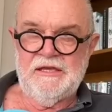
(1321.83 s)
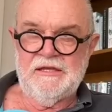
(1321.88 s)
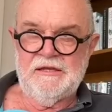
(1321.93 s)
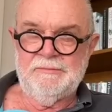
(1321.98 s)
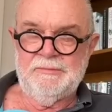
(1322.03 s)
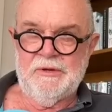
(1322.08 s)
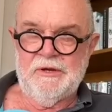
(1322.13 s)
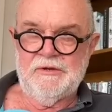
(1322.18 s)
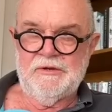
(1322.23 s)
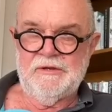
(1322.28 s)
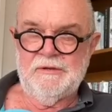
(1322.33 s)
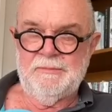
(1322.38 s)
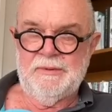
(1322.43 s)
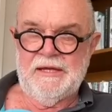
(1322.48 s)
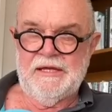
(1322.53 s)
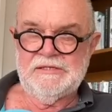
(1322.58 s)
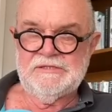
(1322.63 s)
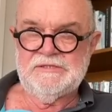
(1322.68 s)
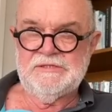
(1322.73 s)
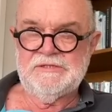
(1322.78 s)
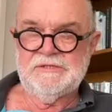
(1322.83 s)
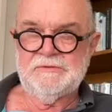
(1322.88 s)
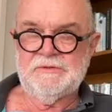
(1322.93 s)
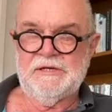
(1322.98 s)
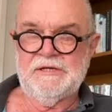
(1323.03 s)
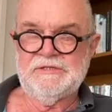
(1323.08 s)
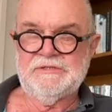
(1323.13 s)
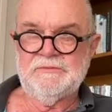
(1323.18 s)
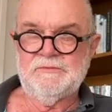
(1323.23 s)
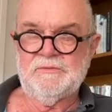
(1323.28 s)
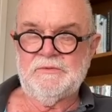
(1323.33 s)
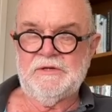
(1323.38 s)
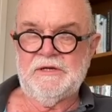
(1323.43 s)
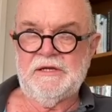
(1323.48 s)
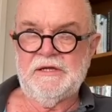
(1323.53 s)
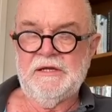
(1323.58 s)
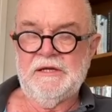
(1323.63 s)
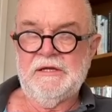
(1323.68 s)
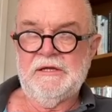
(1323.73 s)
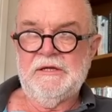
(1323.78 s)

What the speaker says: get a boat in a bad situation where